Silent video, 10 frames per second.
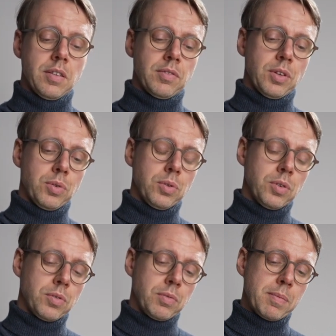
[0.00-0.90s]
If you
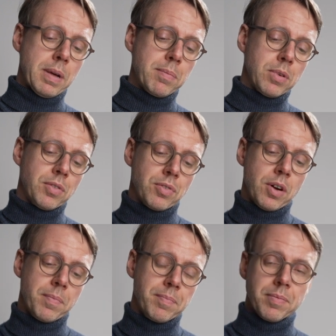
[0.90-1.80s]
remember
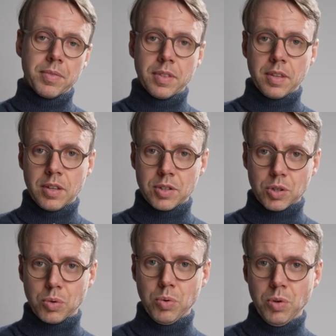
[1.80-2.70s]
from
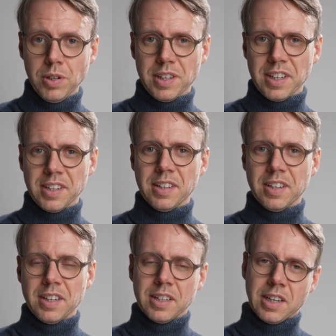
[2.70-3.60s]
school, then
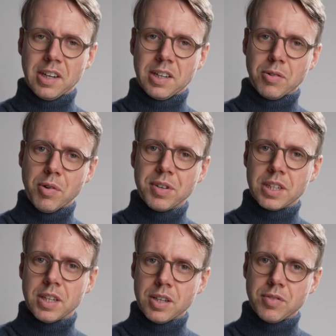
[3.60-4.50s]
the
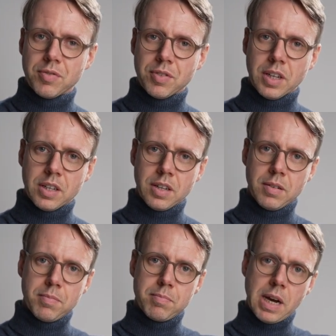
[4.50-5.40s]
derivative at
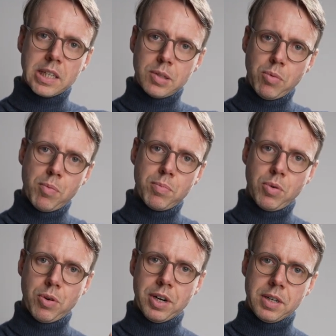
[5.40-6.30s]
the maximum
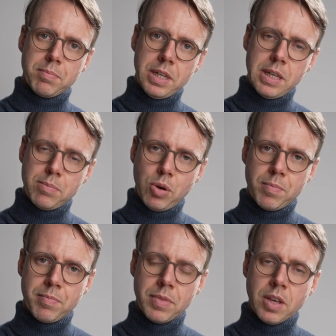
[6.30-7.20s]
or at the
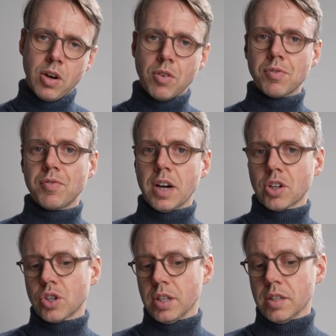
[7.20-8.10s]
minimum of a
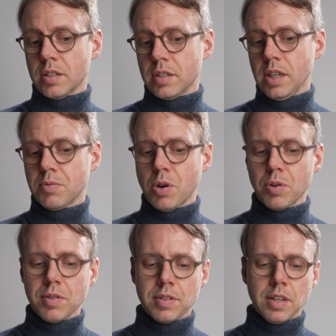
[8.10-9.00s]
function is 0
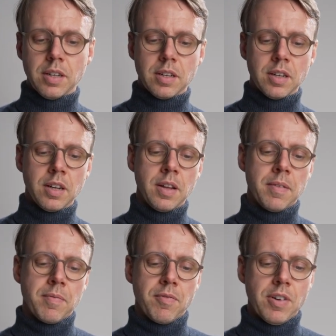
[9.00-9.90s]
if the
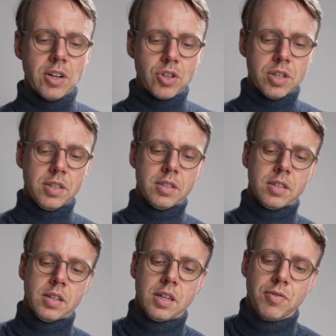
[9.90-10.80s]
function
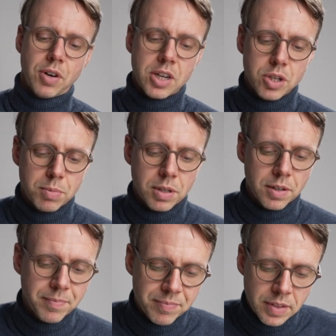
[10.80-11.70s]
is differentiable.